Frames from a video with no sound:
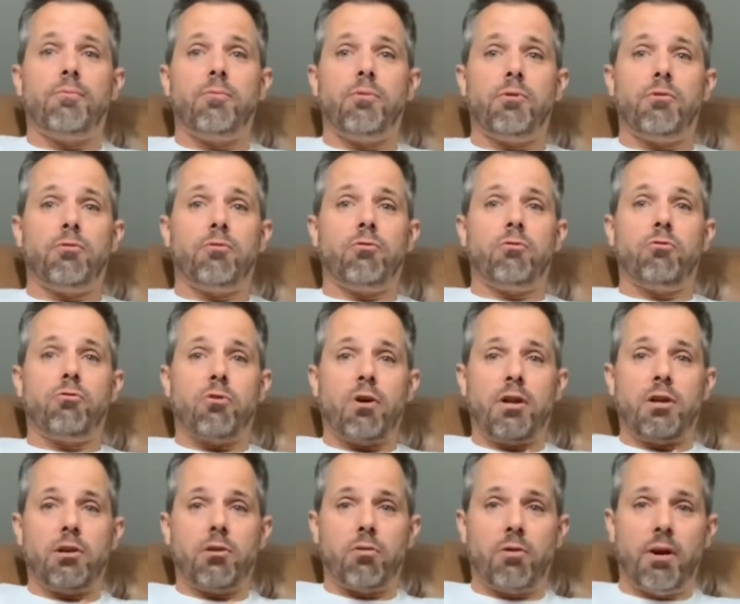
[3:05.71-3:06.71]
We've tried
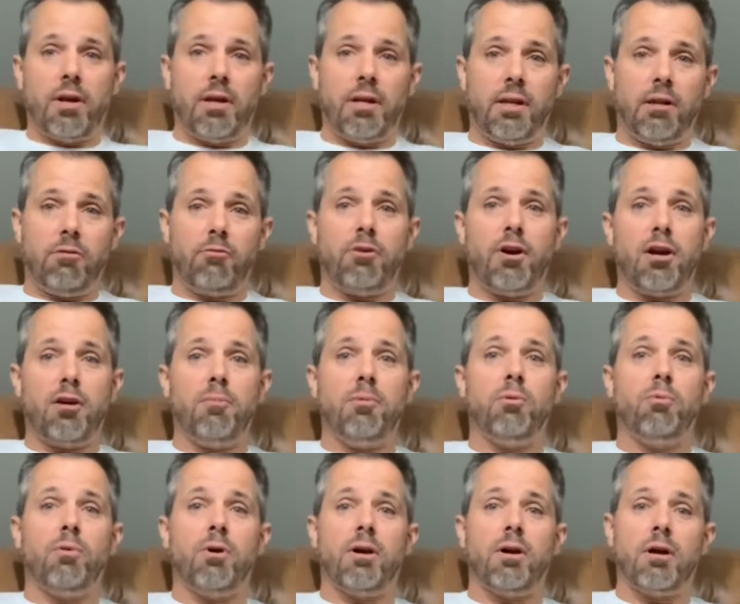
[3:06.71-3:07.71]
to create an
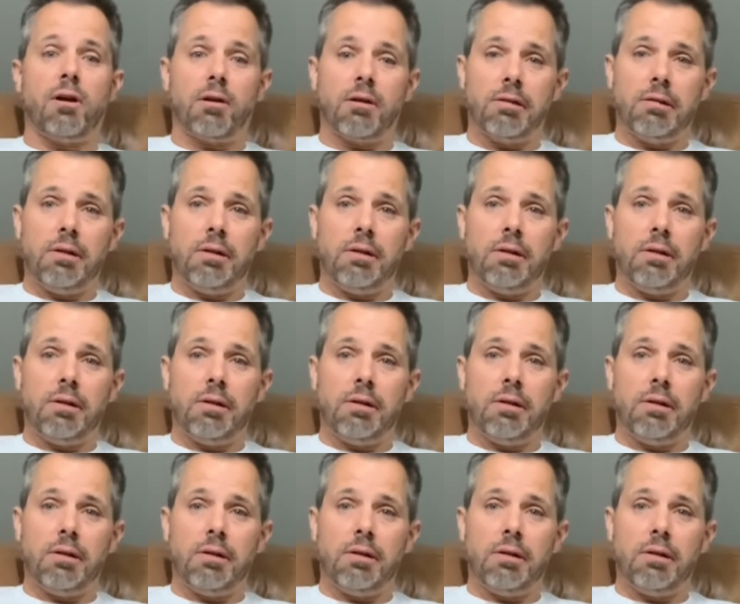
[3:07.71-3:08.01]
environment where